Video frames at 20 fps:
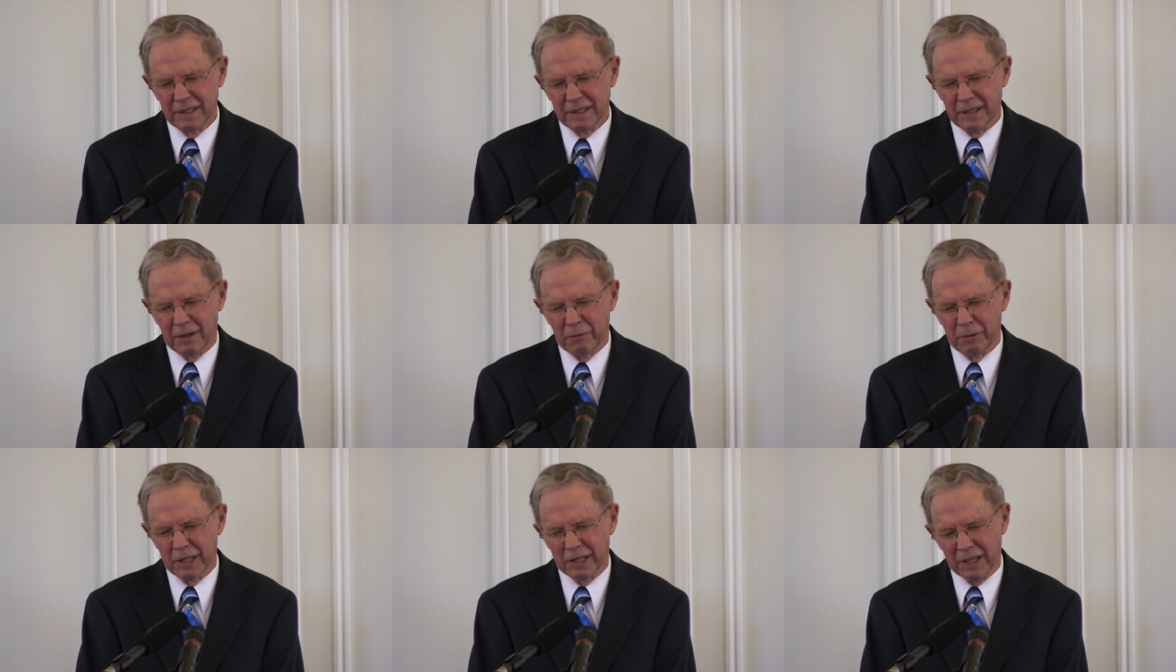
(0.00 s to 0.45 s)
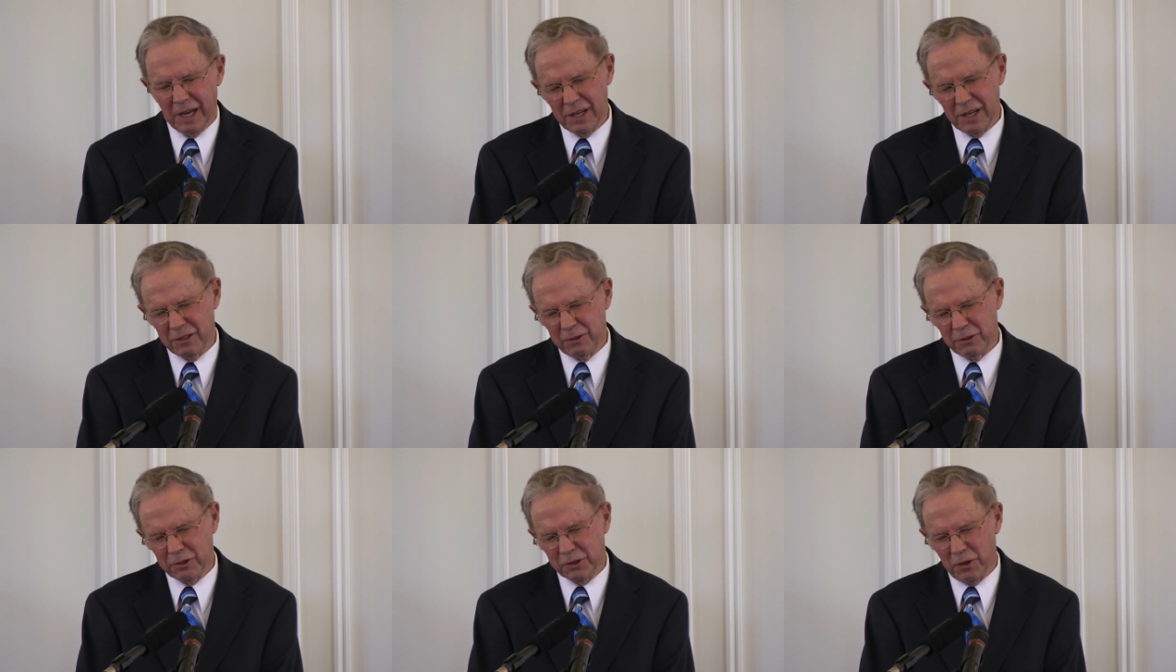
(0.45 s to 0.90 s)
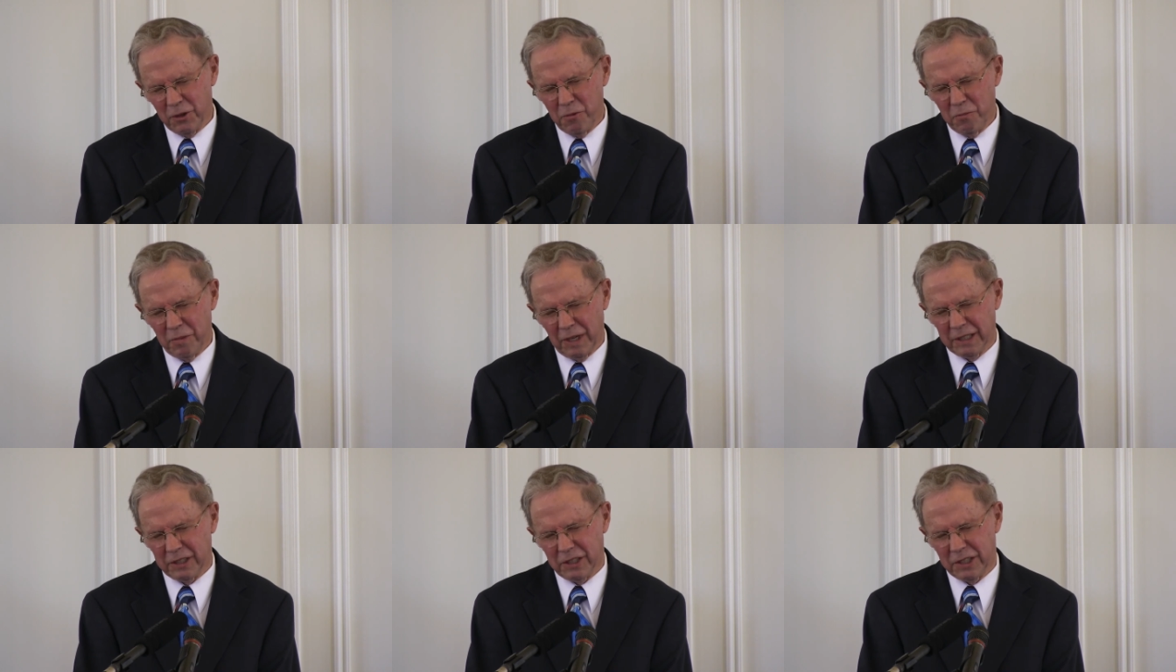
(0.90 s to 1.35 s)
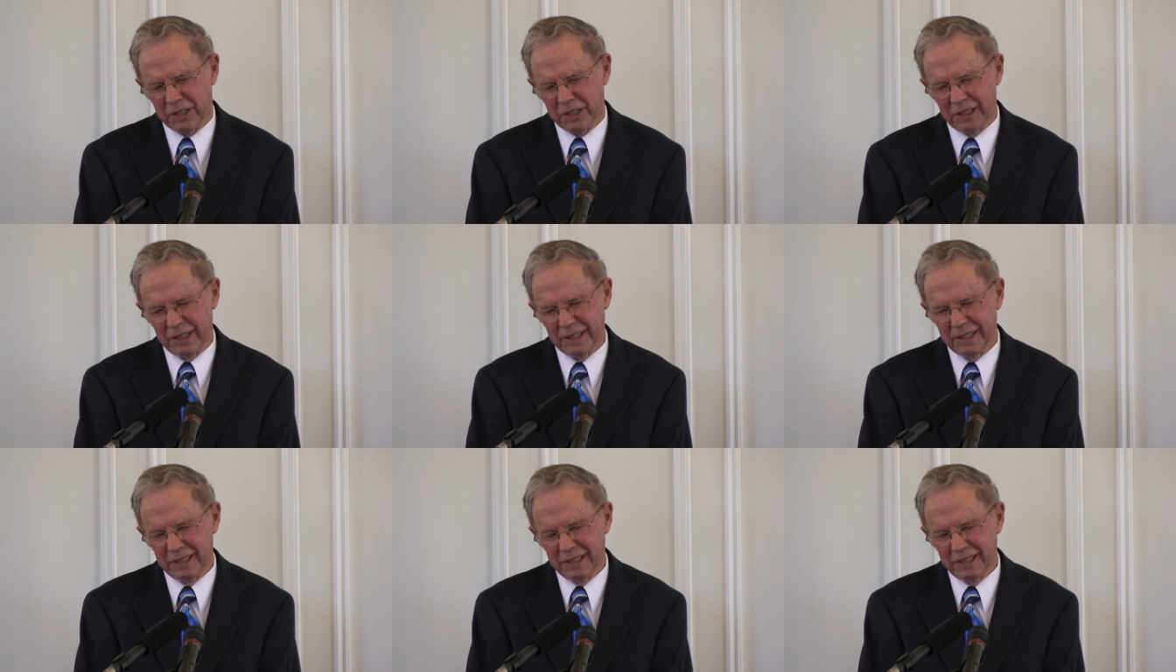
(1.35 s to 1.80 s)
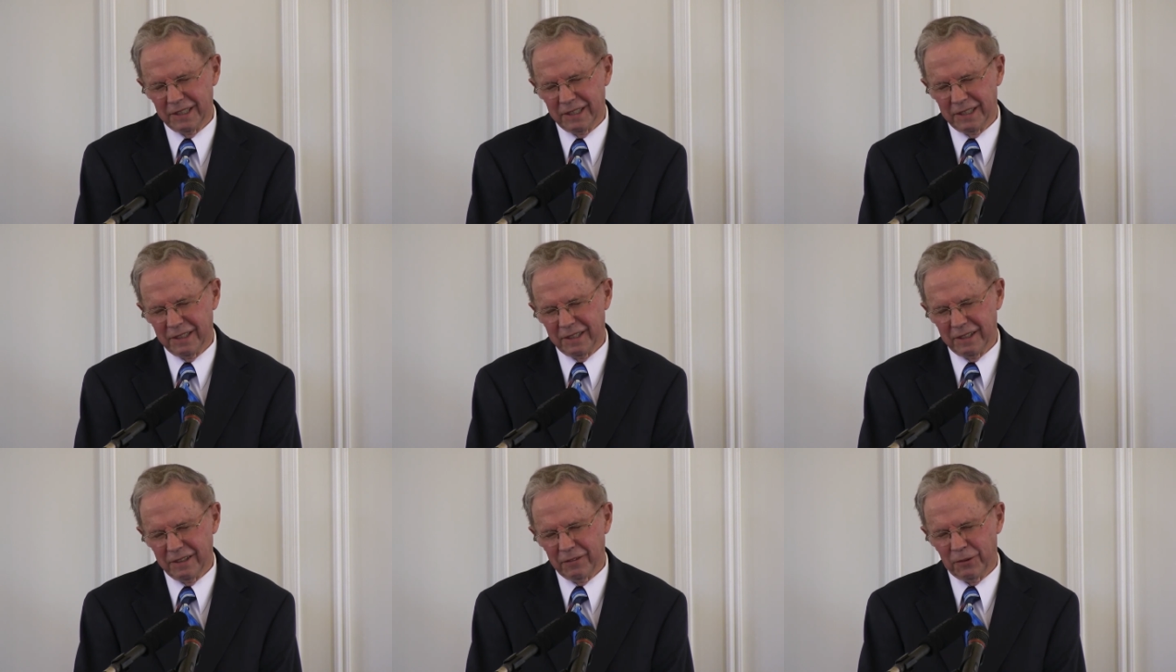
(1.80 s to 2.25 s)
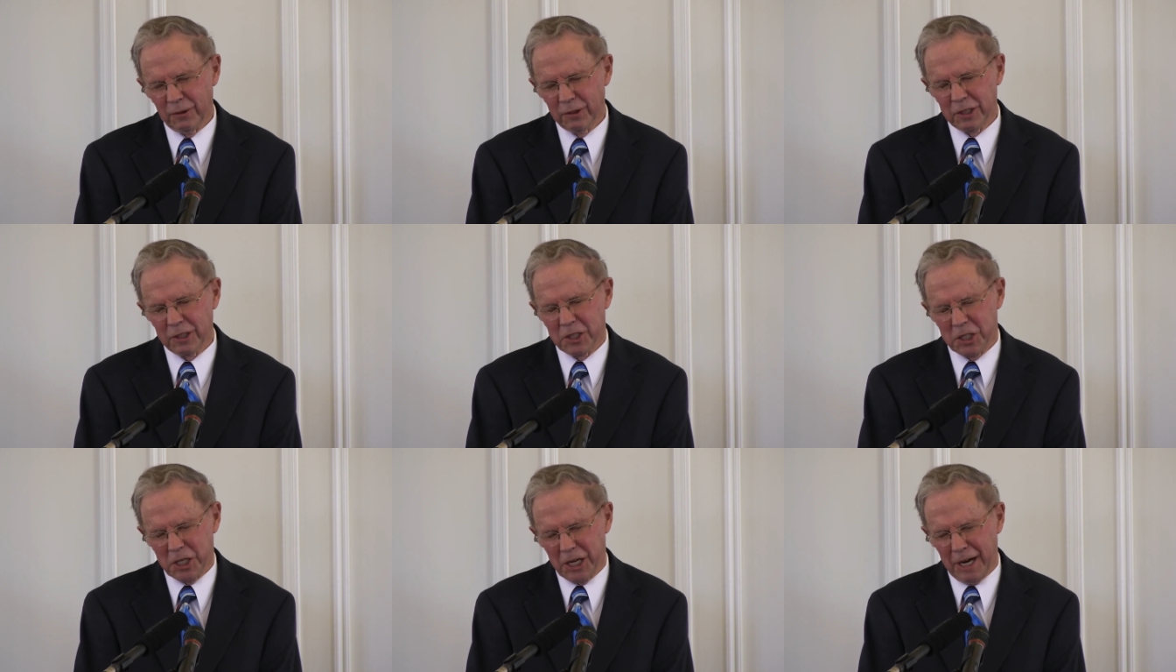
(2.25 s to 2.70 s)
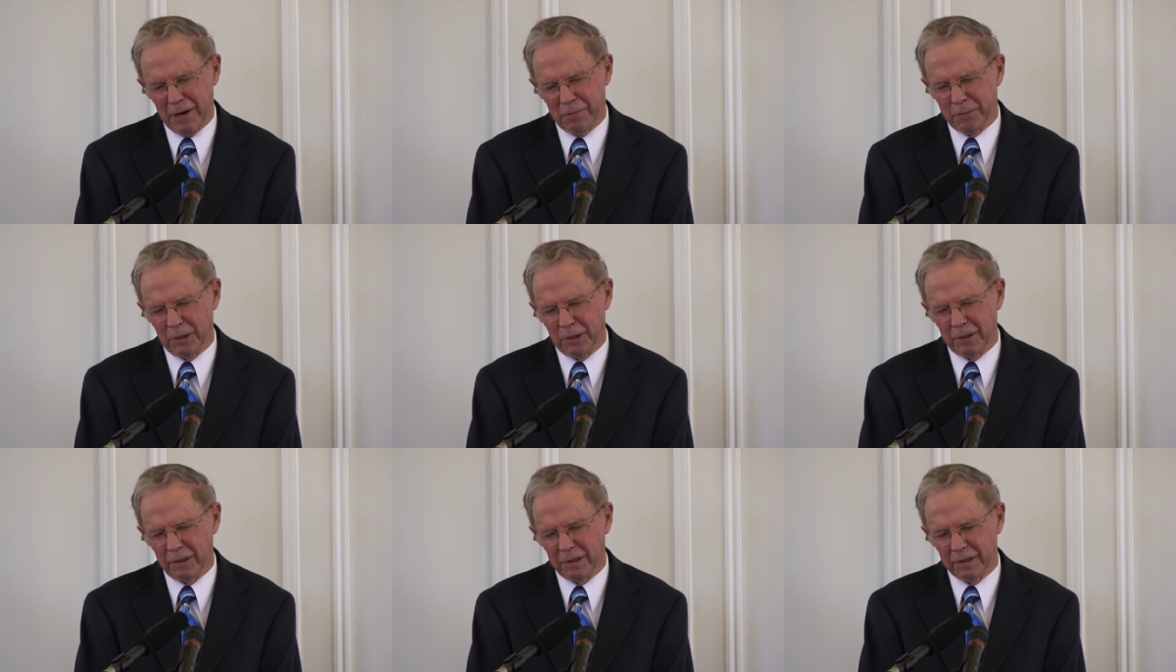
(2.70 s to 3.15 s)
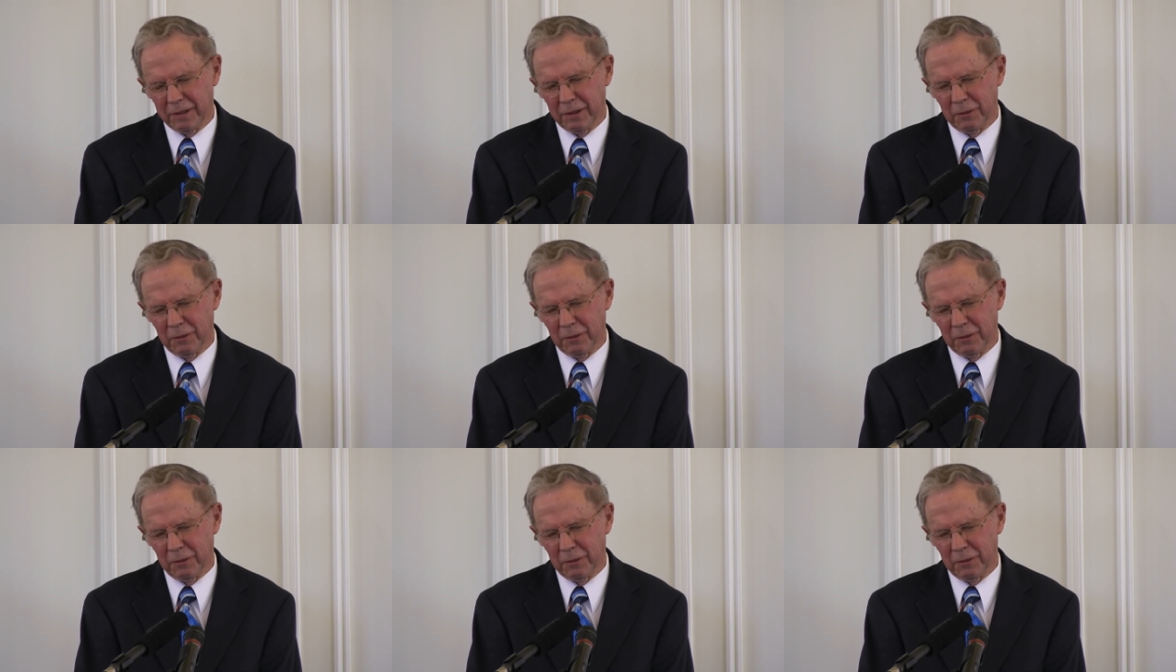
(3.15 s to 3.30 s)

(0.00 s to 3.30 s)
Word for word: And we thank you so much for the chapel